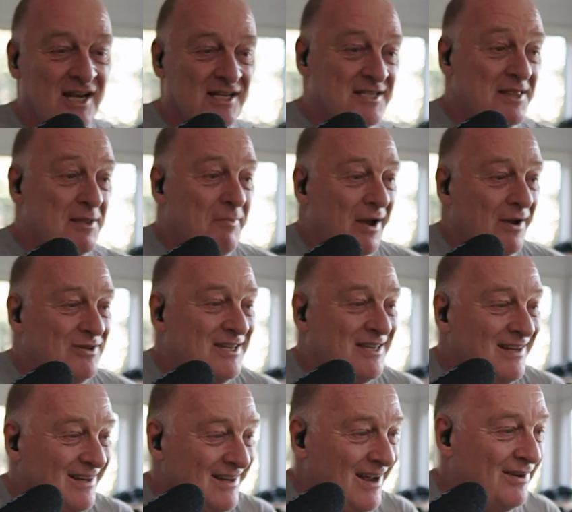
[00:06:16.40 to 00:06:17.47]
checks in the
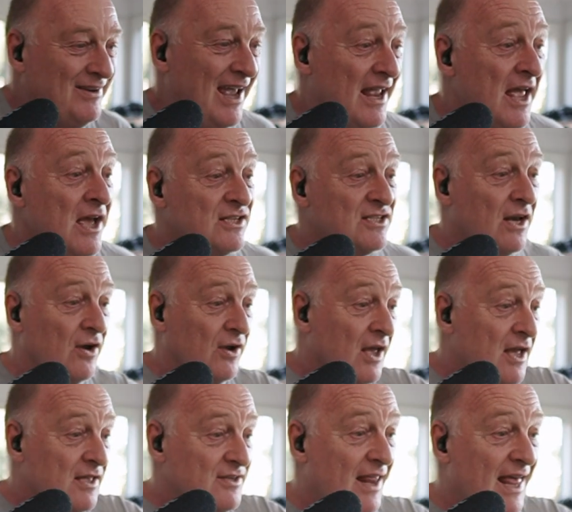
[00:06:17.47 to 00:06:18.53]
post. Okay, so
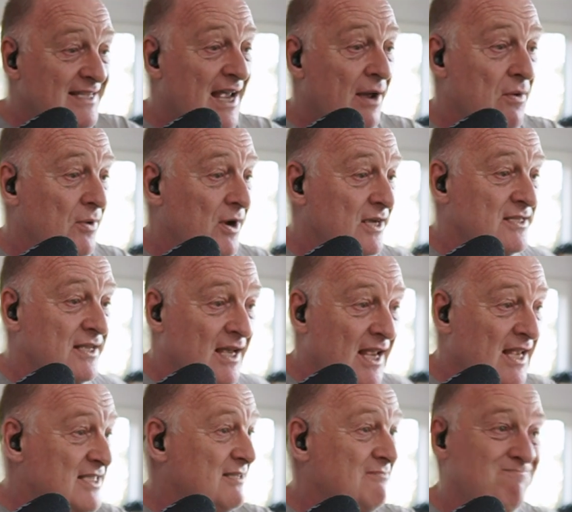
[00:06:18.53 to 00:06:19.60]
look, so that's how it works.
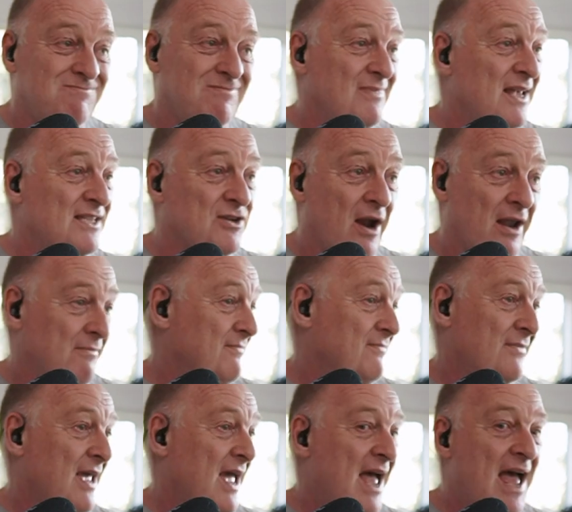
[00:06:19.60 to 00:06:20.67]
It's great,
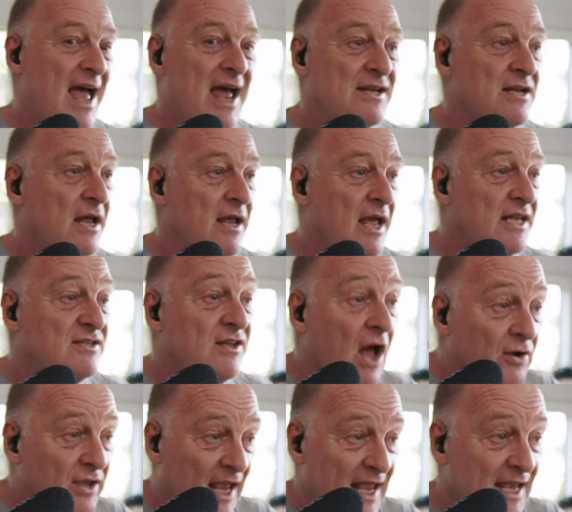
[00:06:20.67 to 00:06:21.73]
and
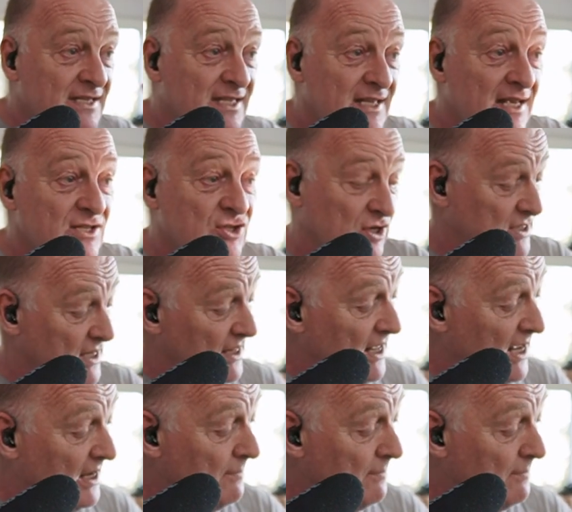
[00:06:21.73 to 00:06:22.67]
it's okay. Here's the interesting